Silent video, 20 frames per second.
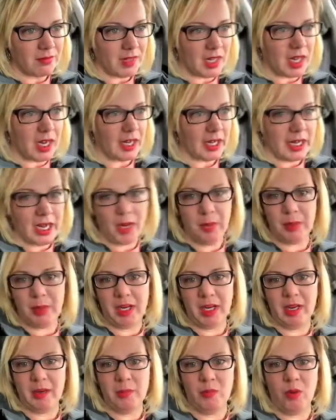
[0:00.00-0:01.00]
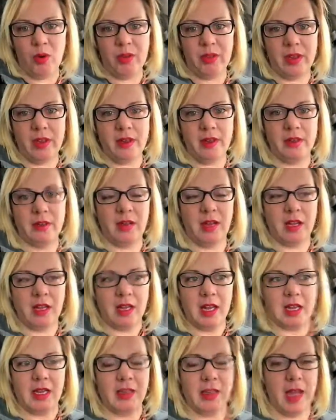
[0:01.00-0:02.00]
and it can't be more than like
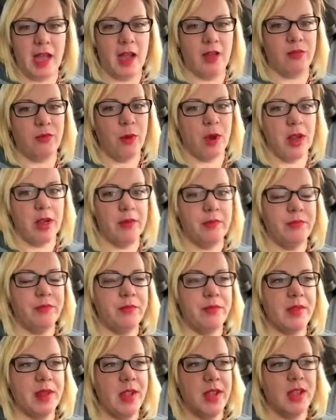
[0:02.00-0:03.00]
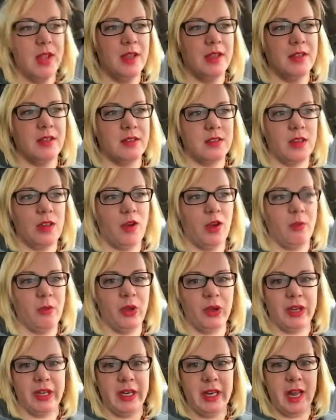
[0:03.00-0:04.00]
8.5 wide. So I'm
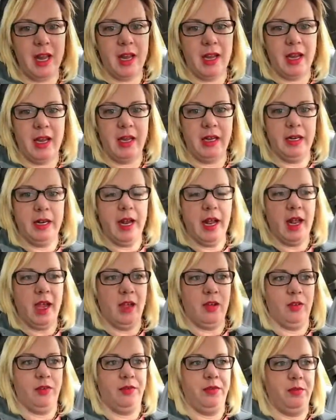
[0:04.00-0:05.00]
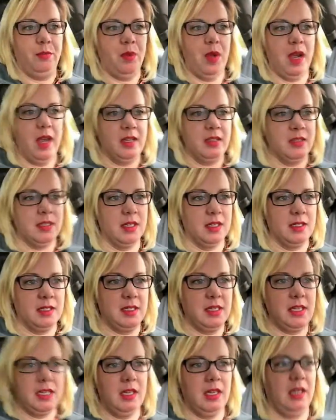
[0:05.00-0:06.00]
looking at 8.5 by
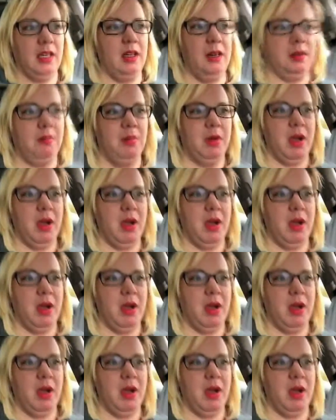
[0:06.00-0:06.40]
16